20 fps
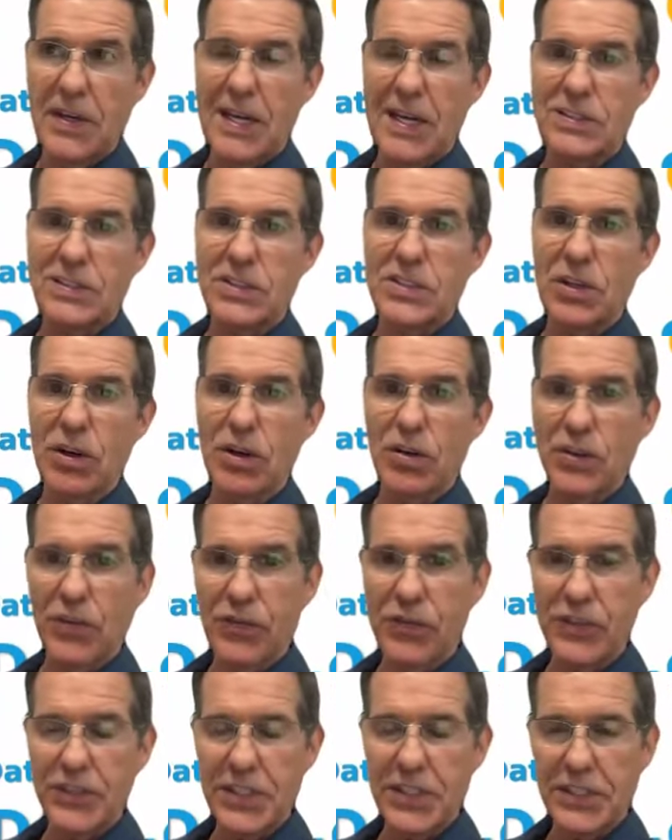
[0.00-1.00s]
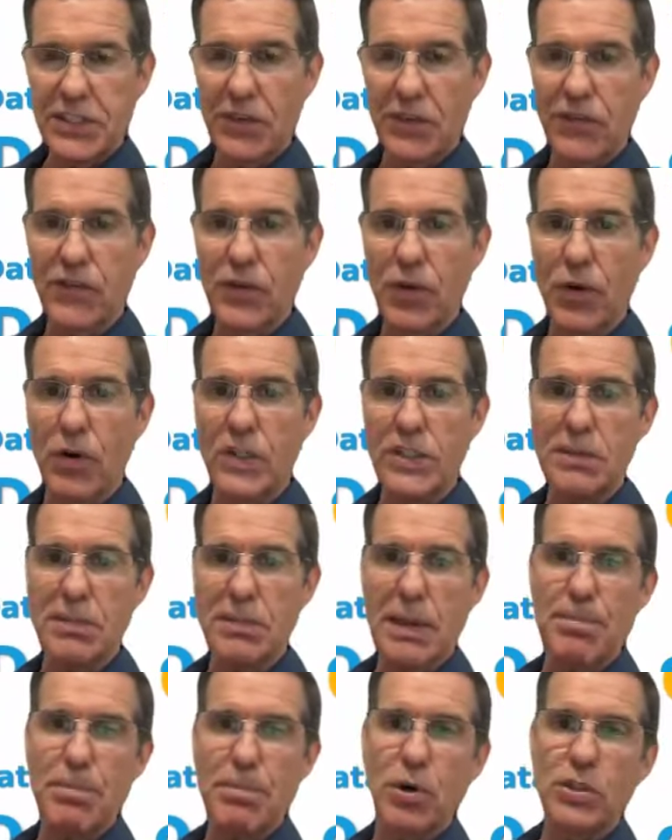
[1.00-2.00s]
And so since the floors have
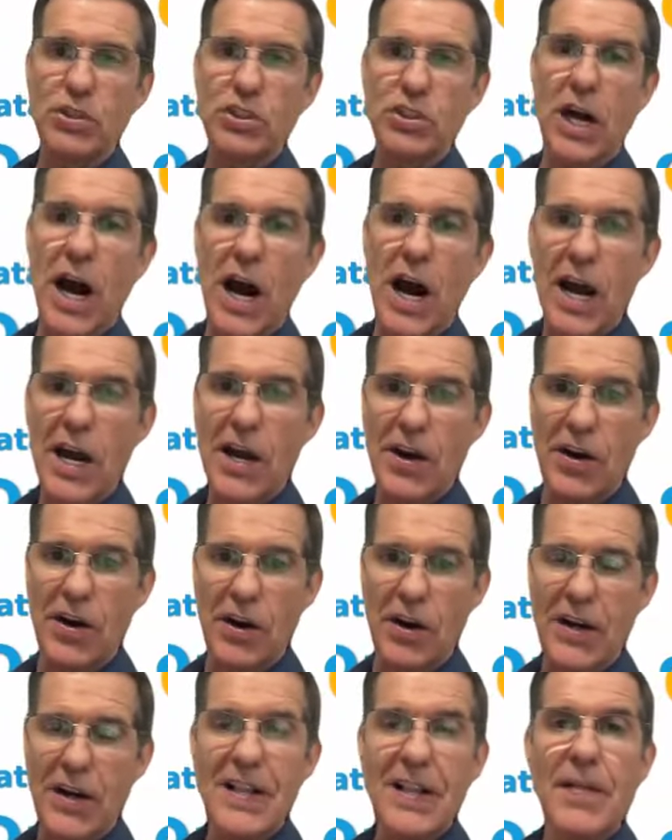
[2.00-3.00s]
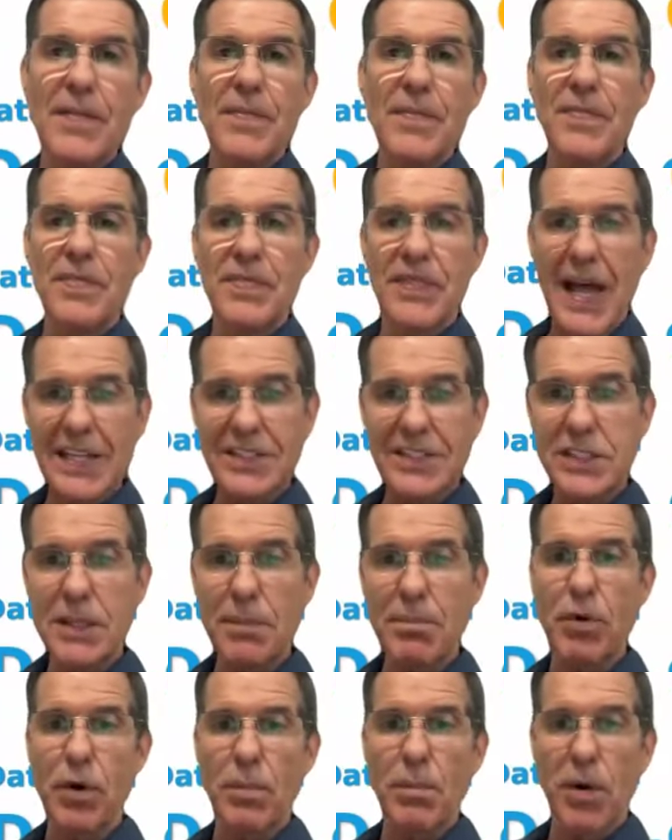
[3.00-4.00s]
been pushed higher, that's
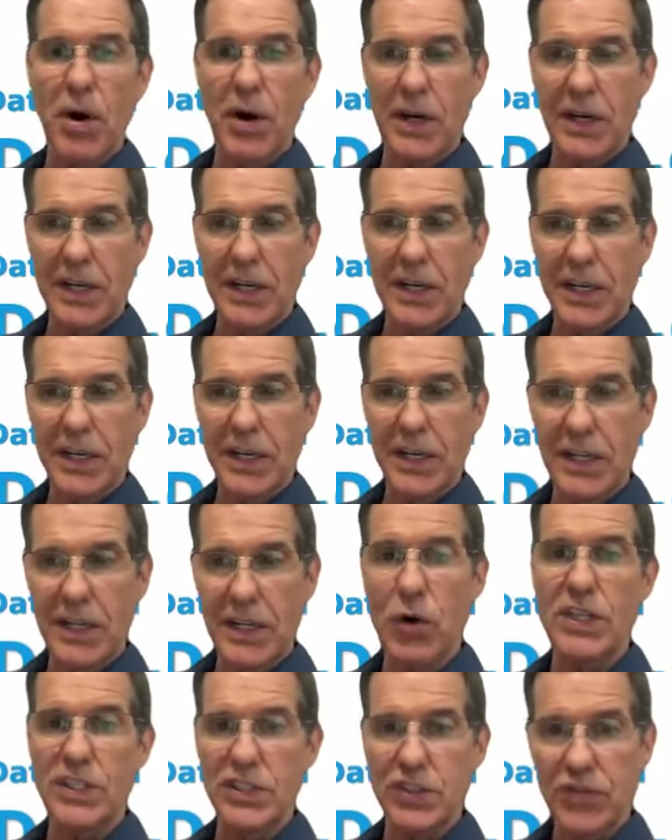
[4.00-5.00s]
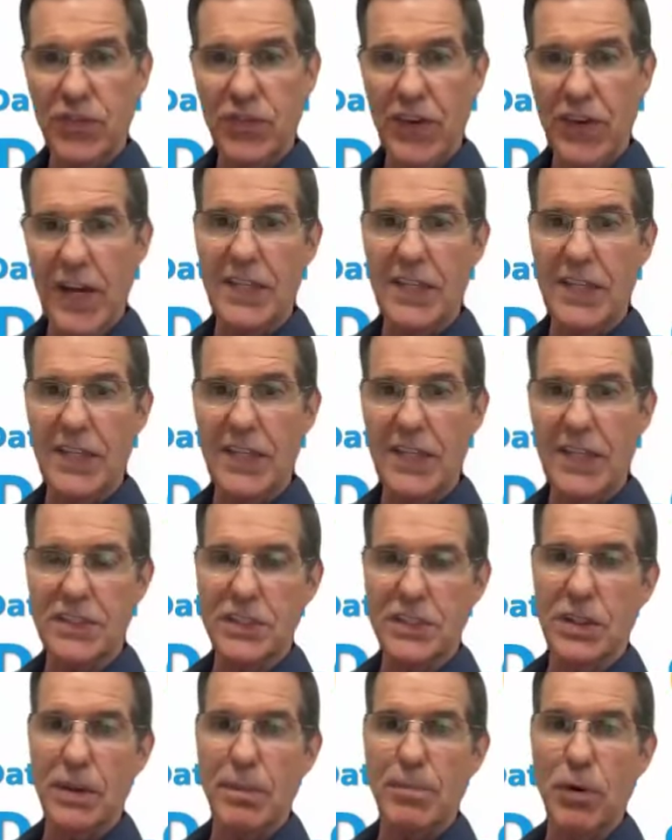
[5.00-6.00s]
the bull market showing its face.
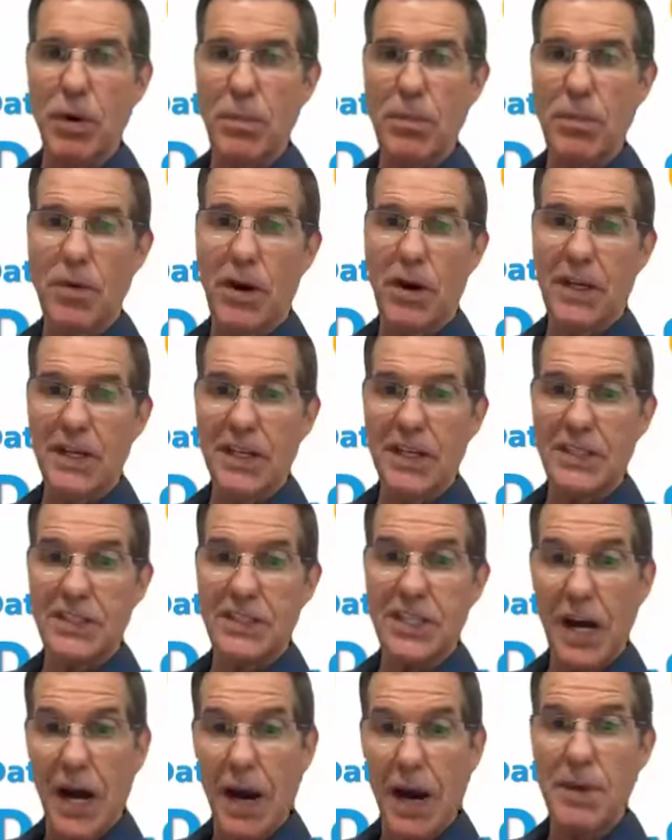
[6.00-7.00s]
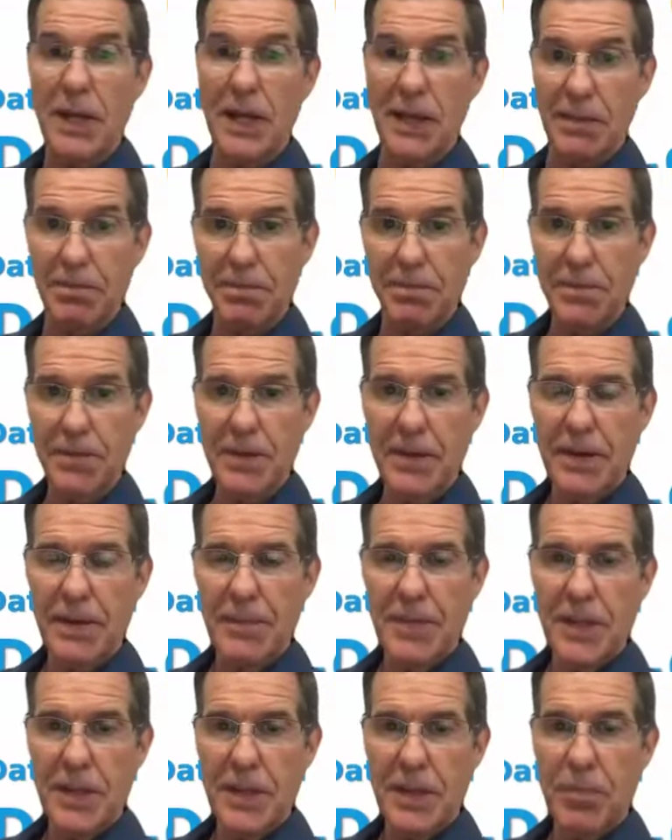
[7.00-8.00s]
So the bull market is coming.
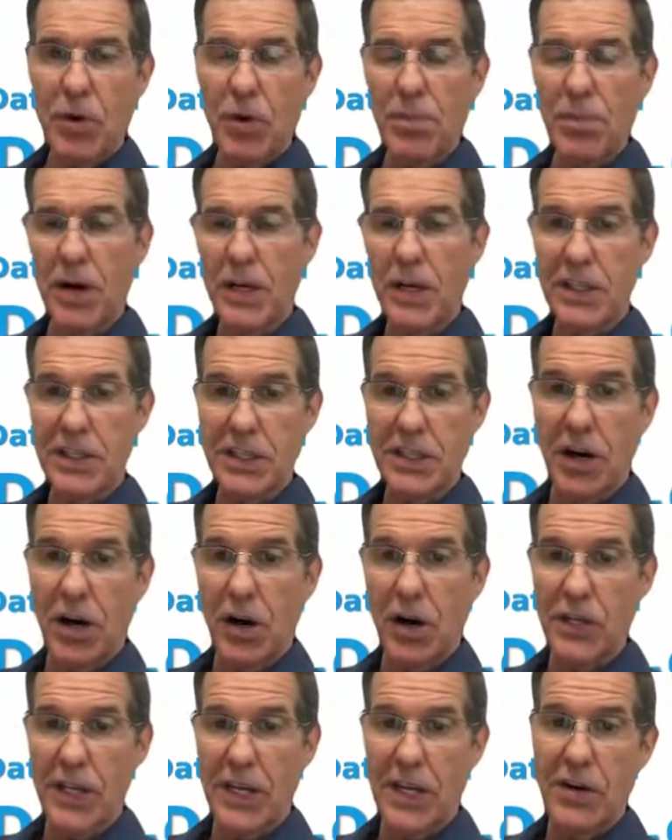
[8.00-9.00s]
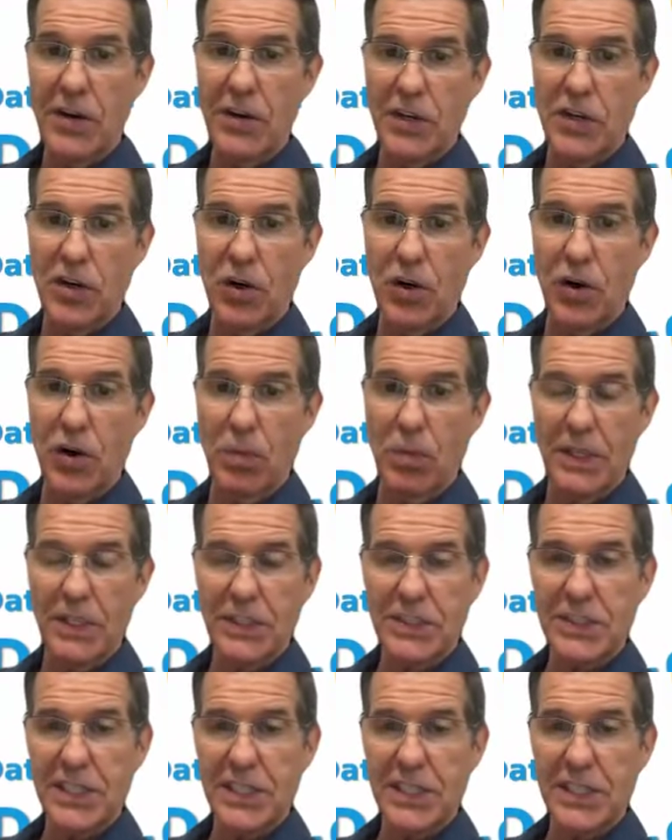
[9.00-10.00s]
The bull market is already here in gold, but
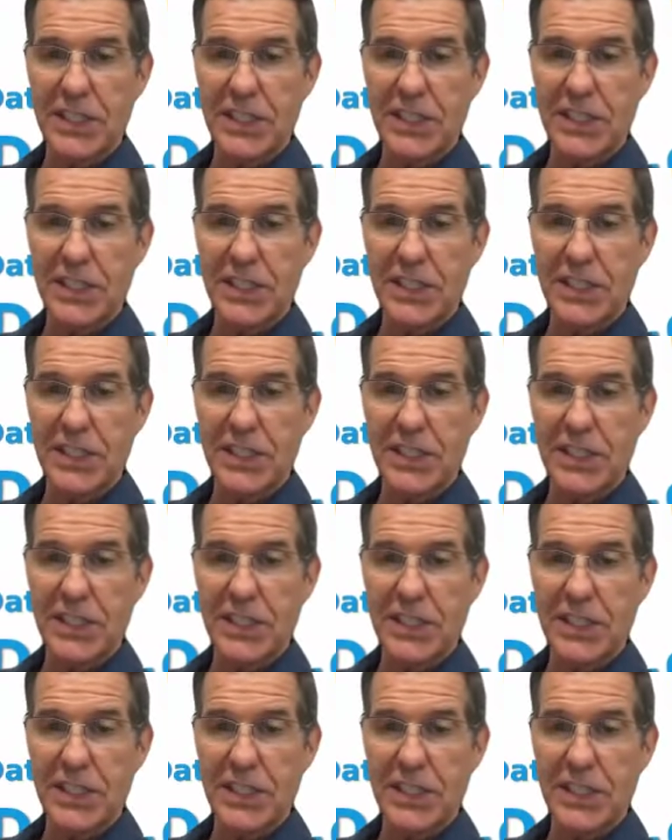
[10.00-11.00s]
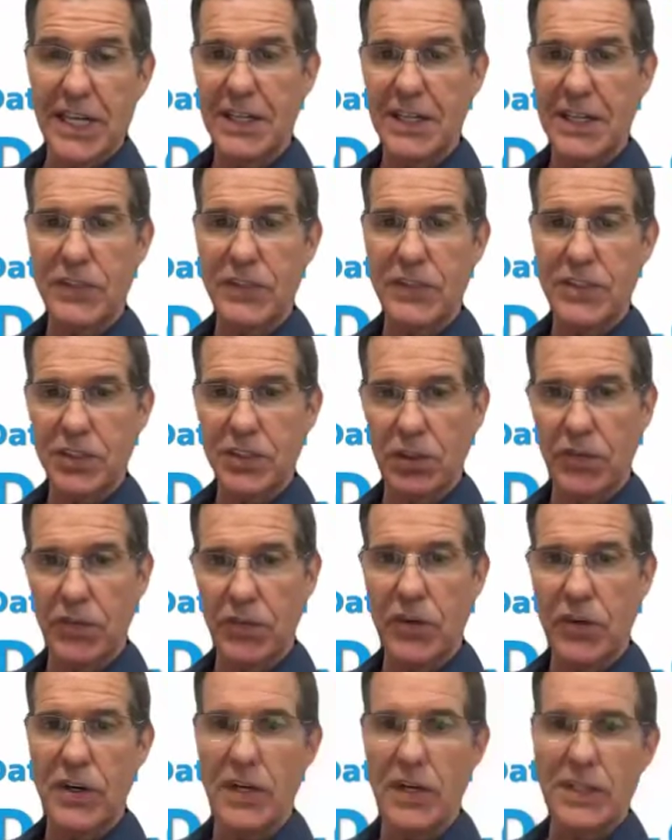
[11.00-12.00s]
it hasn't occurred yet for
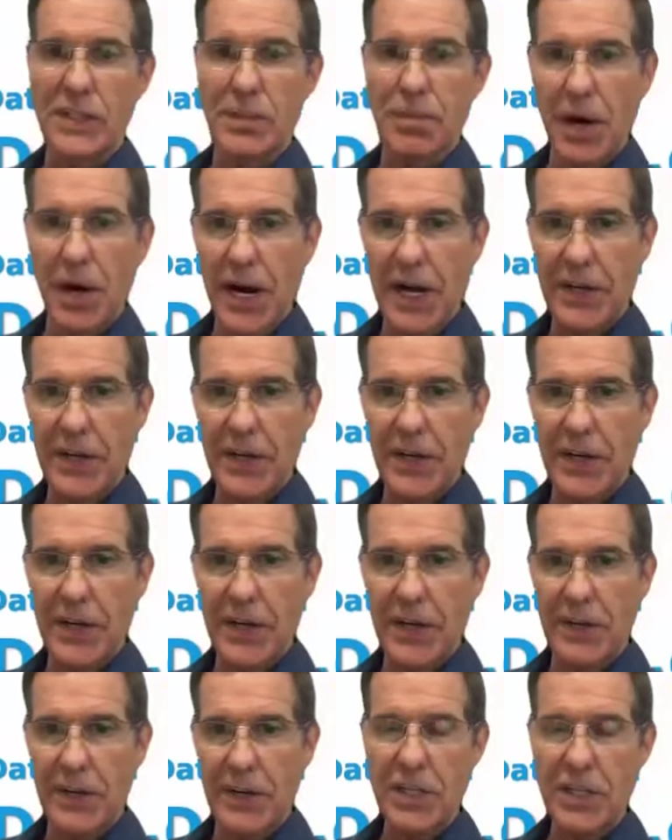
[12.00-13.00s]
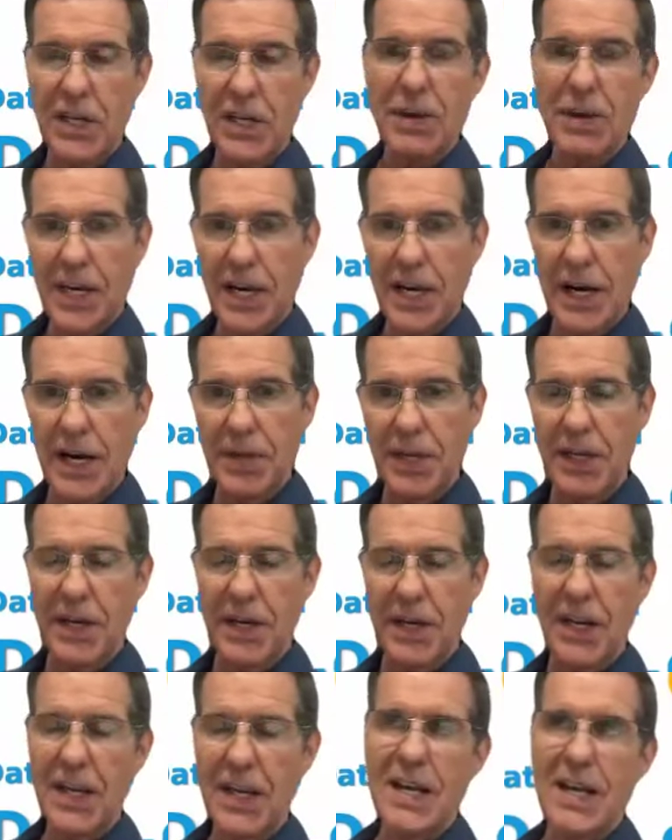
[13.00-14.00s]
silver and the miners, but it's
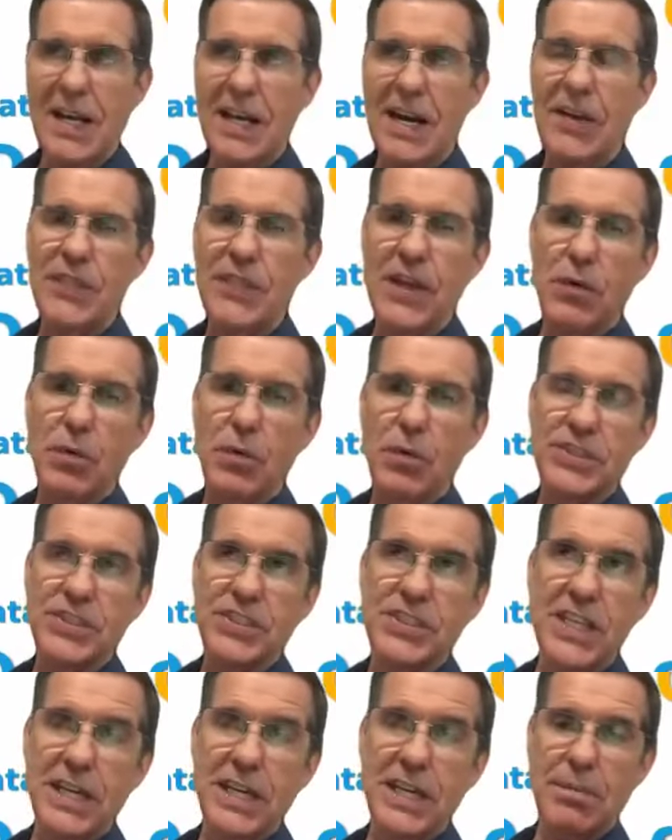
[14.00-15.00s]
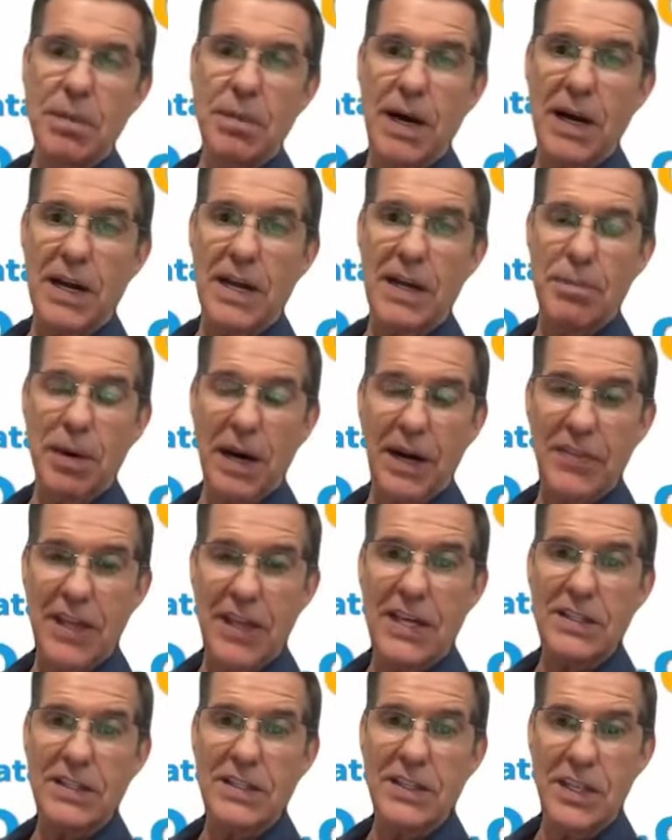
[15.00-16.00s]
coming. And I think we'll see it by
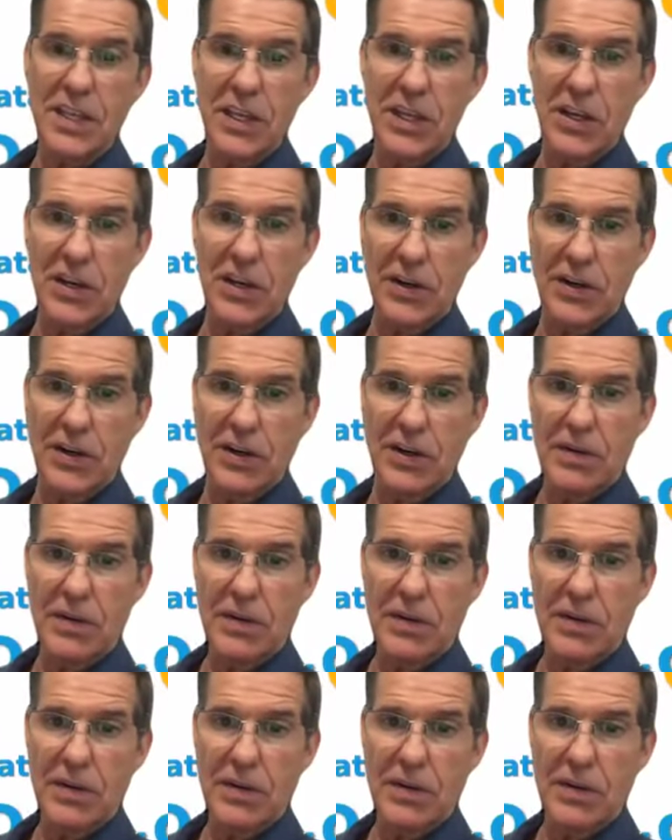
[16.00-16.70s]
the end of the year.